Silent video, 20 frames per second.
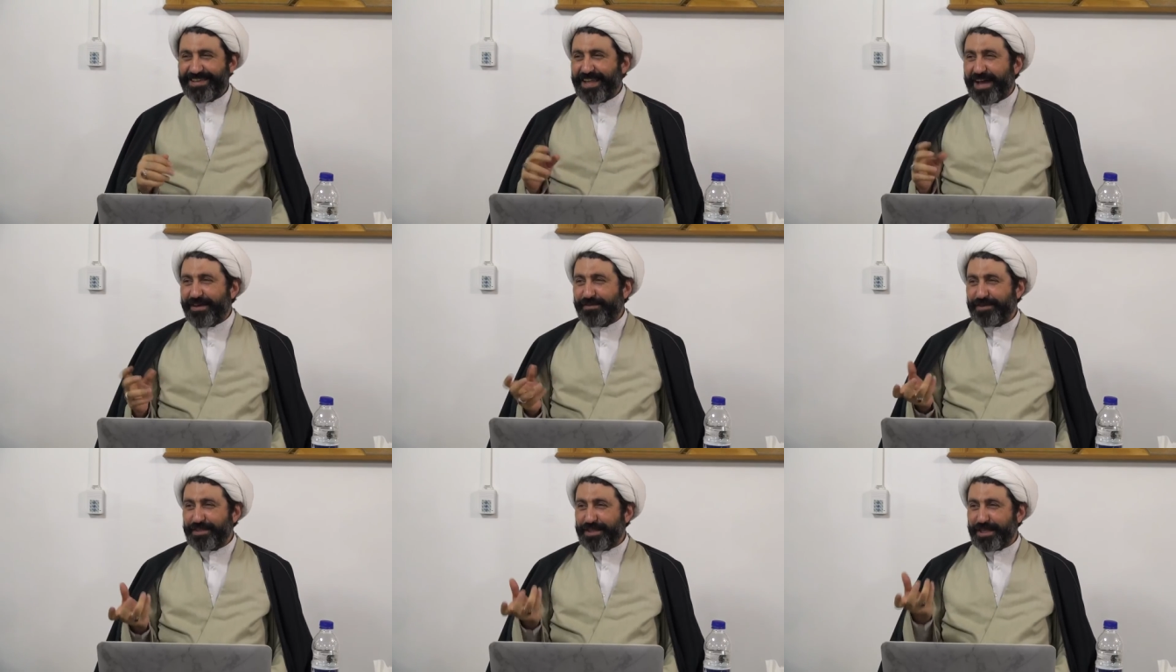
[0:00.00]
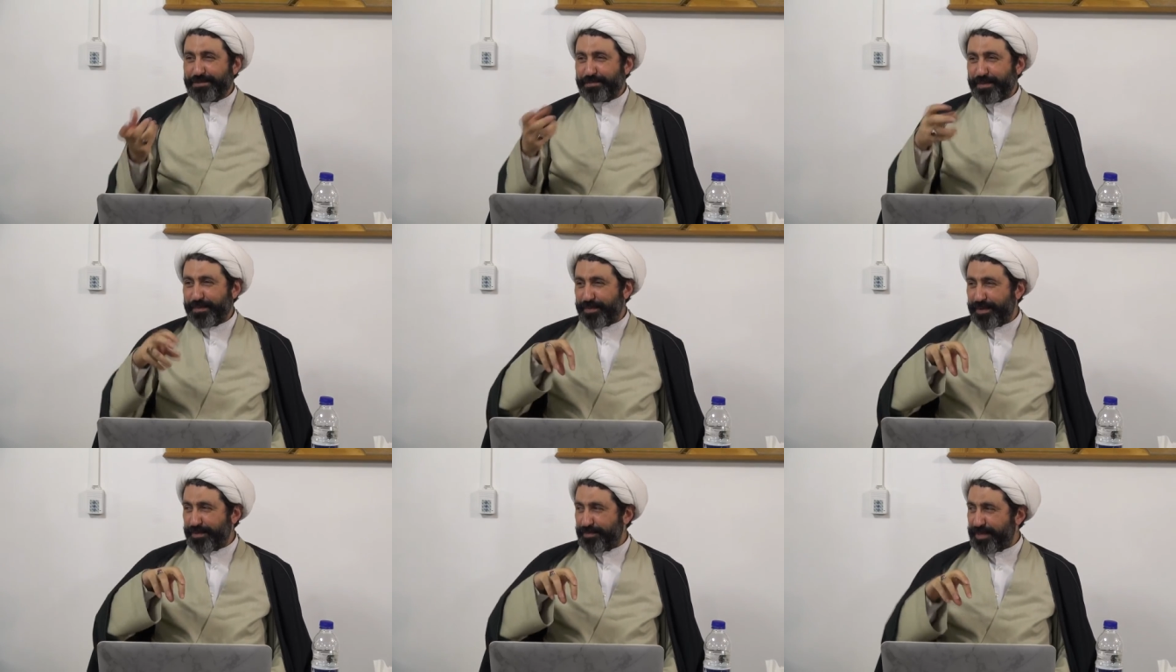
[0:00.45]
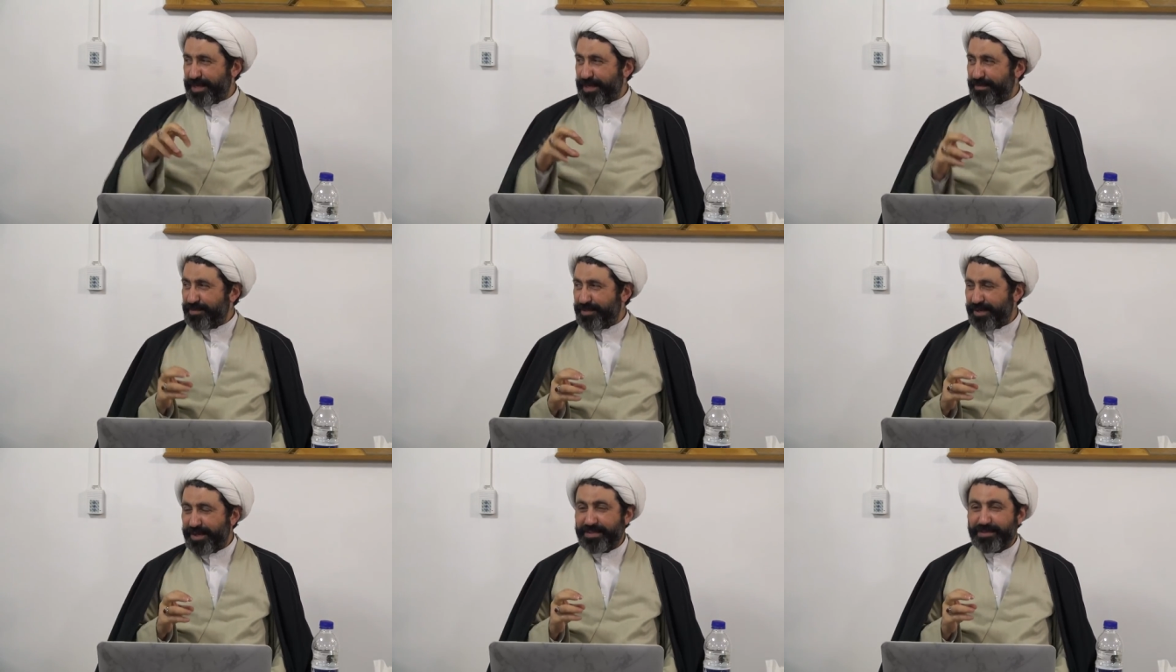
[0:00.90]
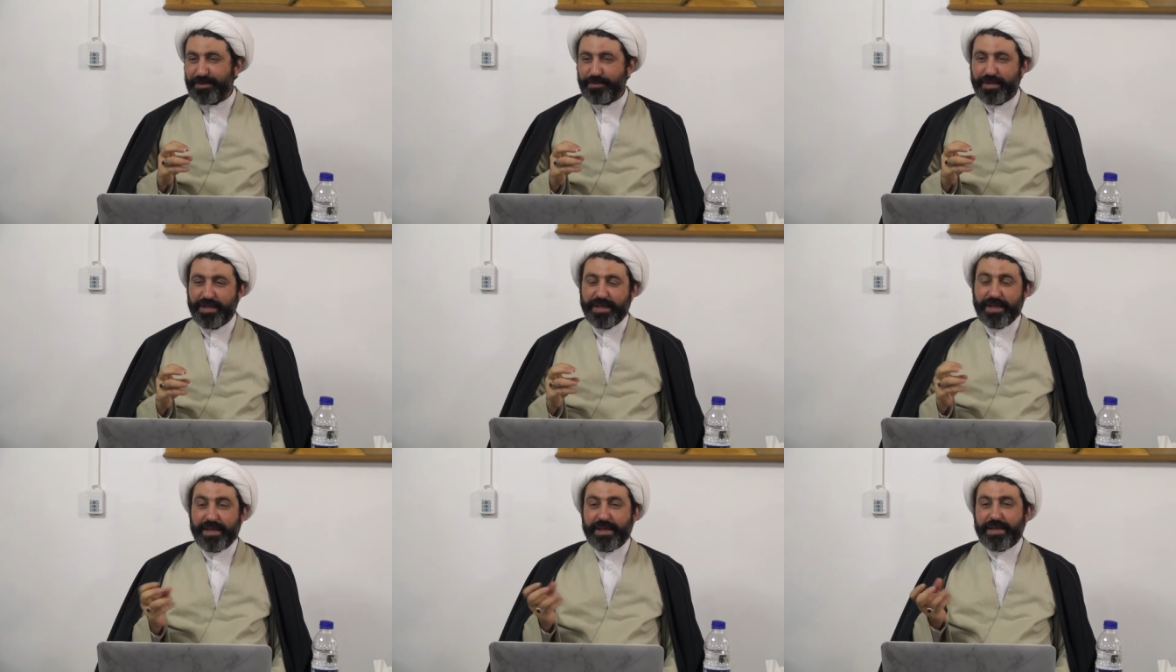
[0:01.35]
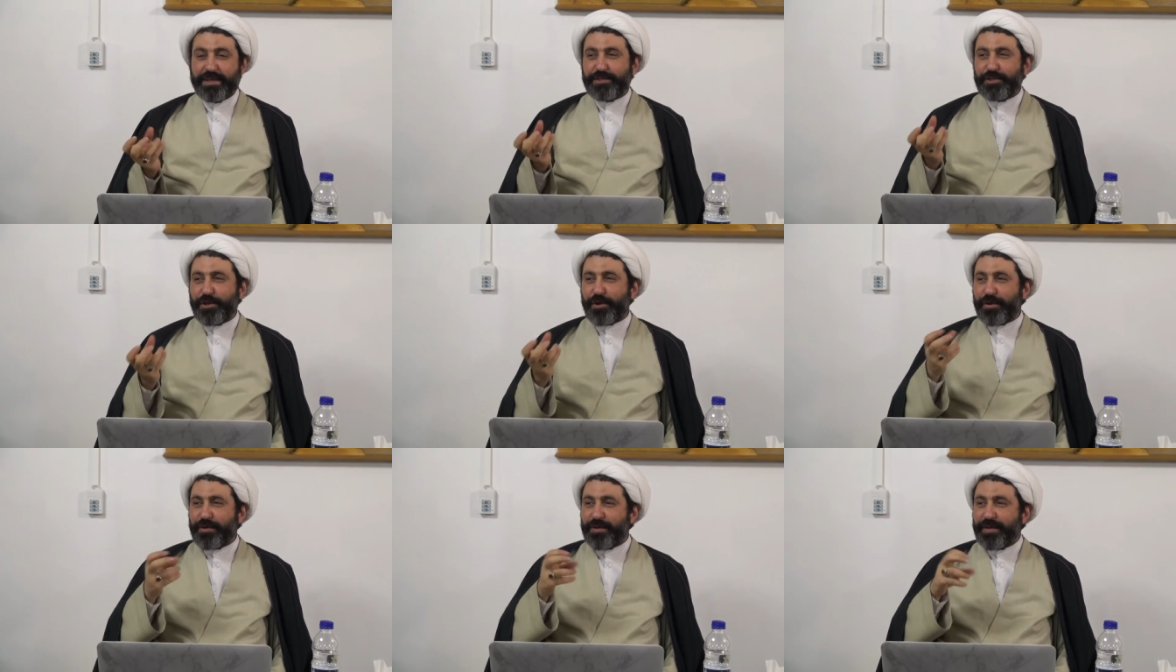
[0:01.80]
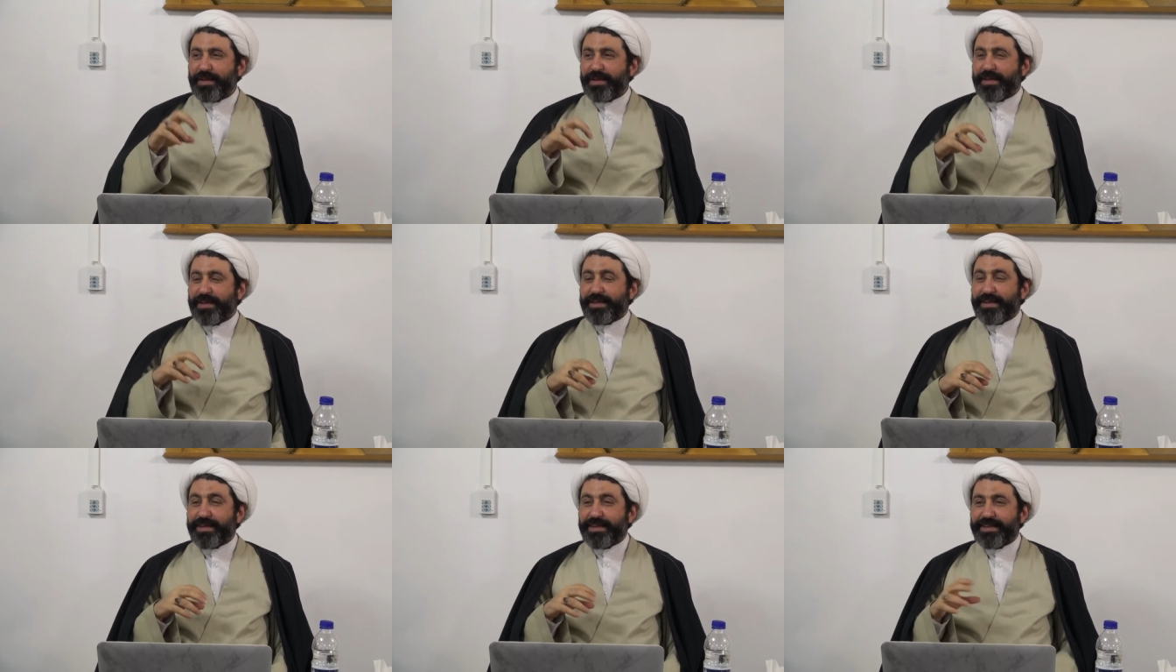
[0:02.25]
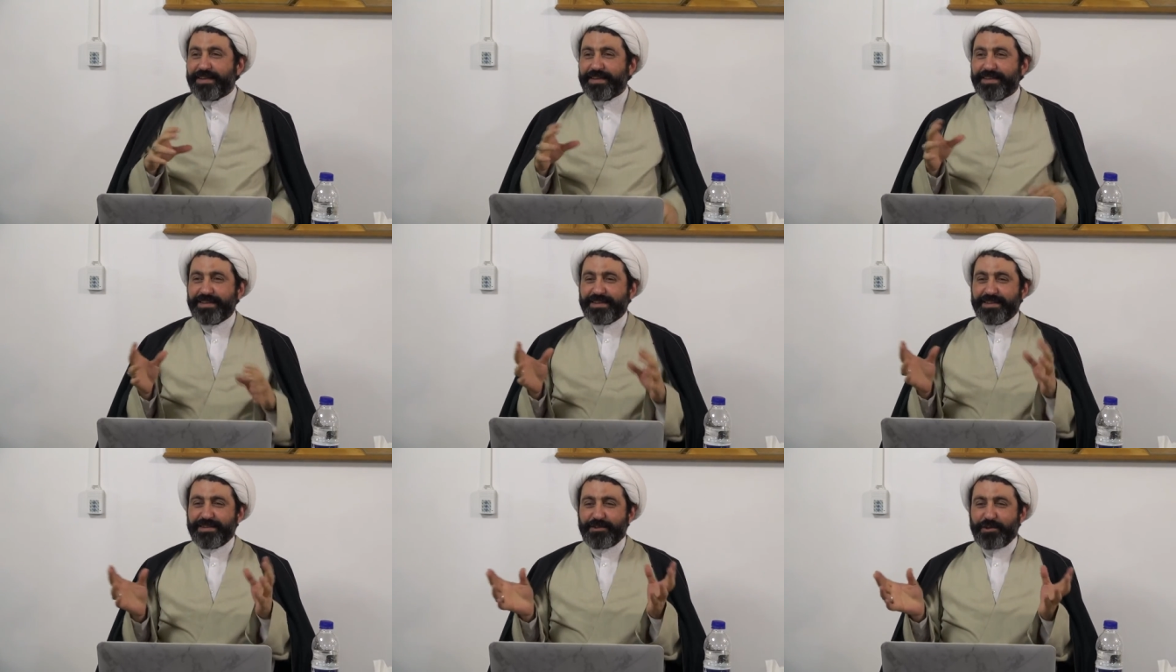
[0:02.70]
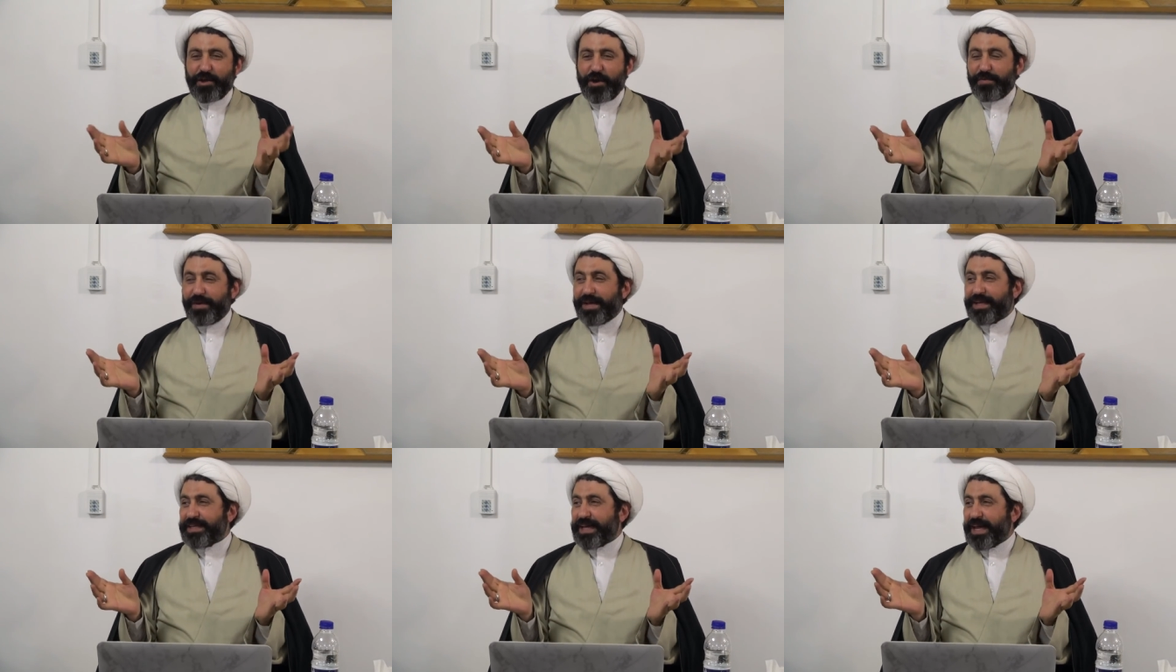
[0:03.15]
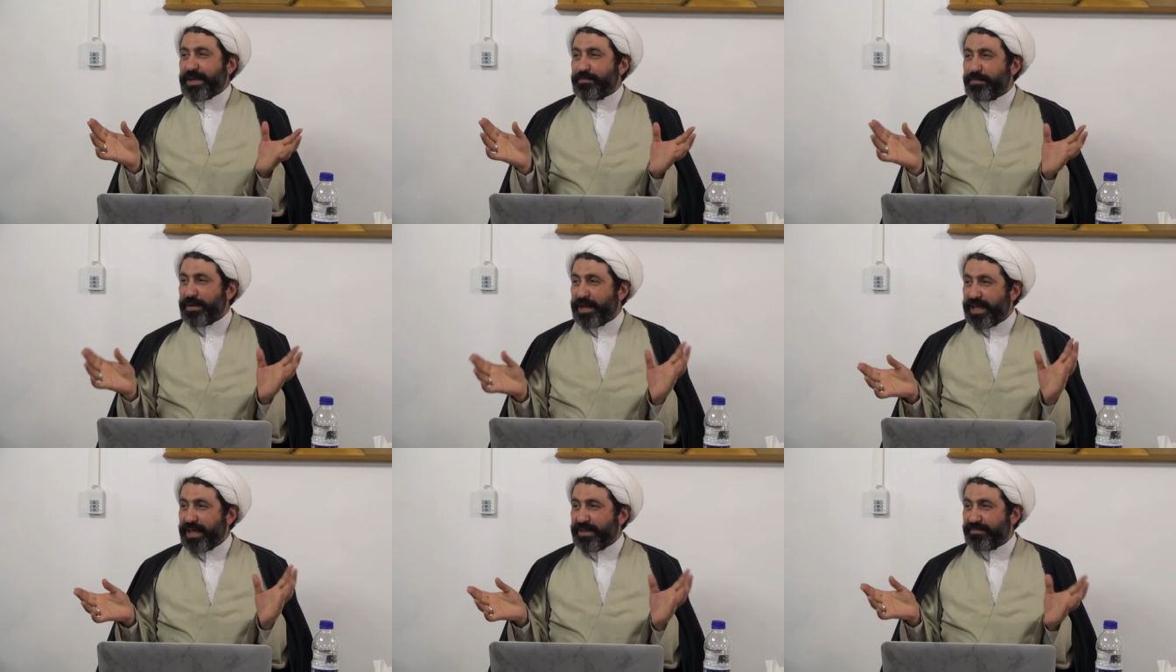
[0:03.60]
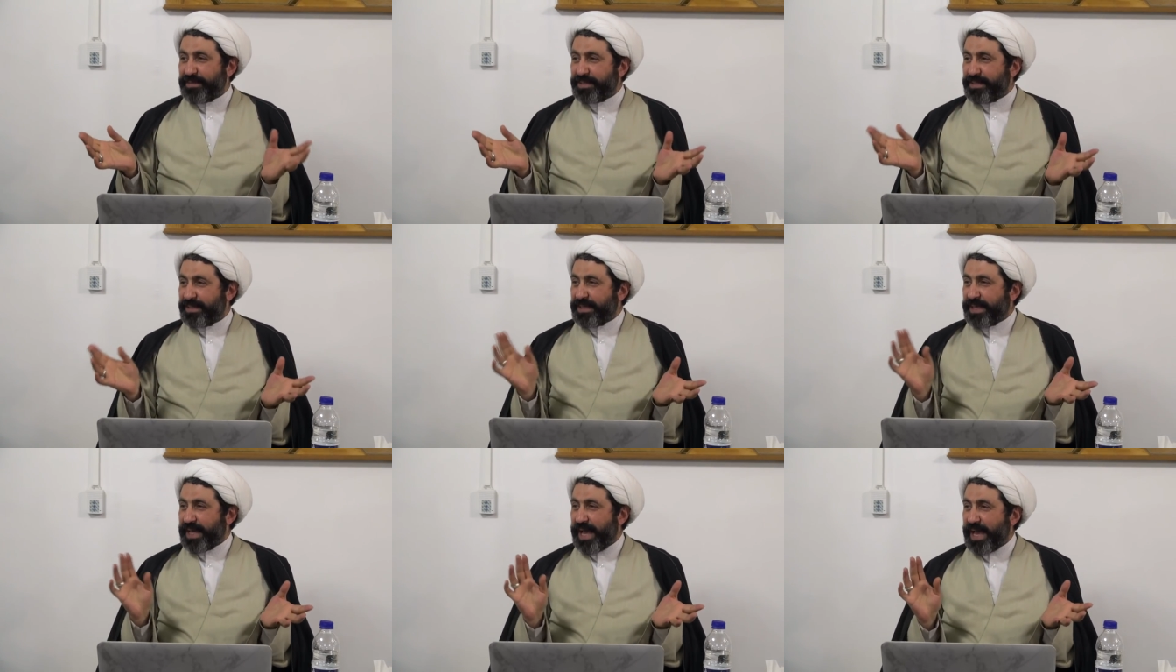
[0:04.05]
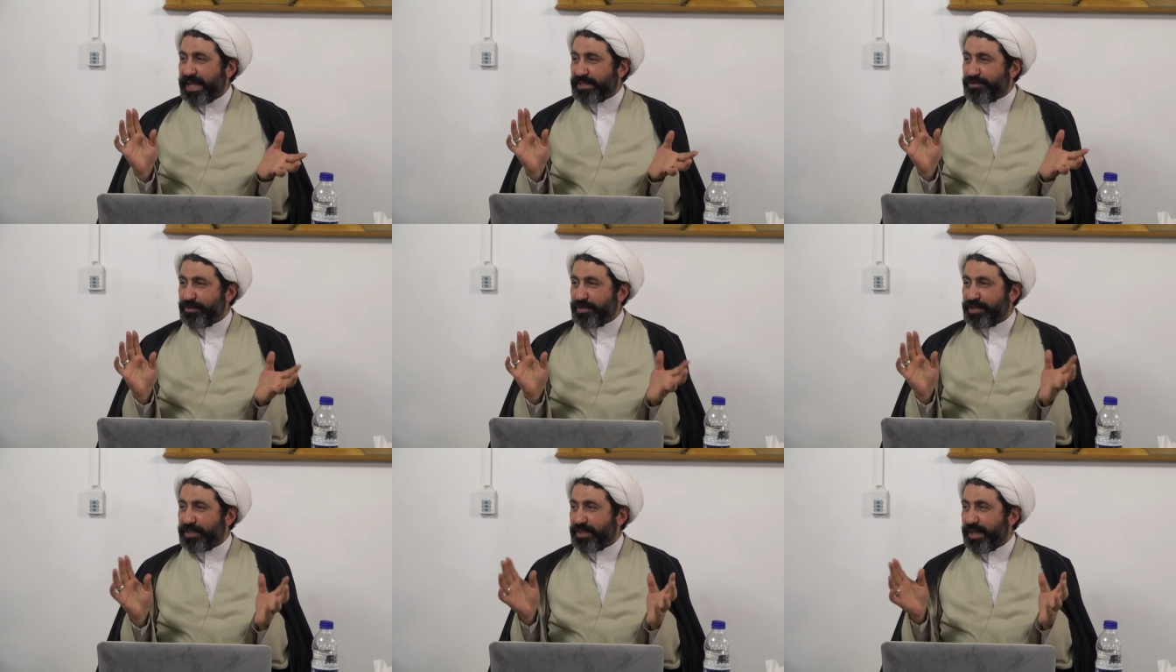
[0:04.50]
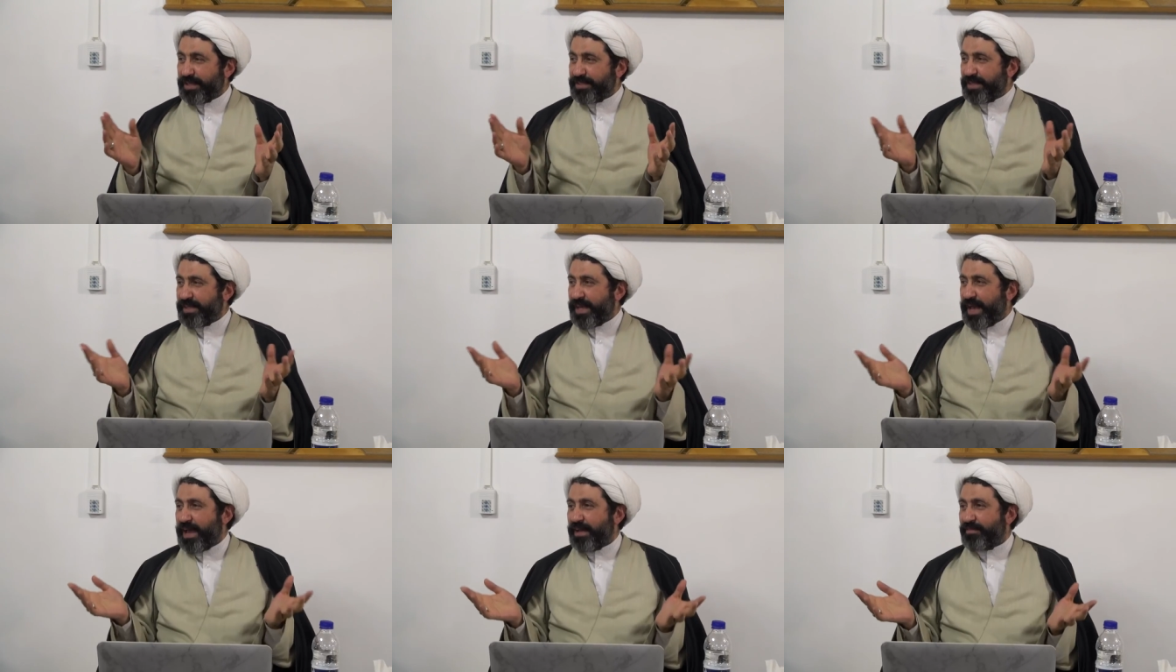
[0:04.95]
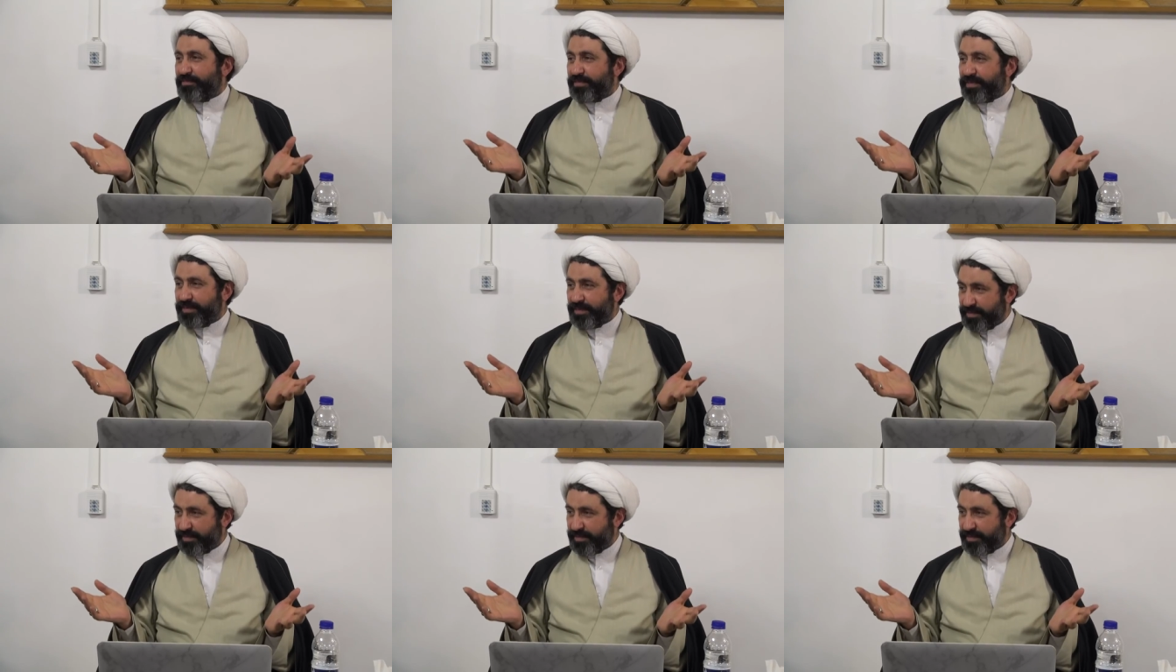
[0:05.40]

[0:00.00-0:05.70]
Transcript: Nowadays, people blame the other one. So, no one can blame whether he has or he doesn't have.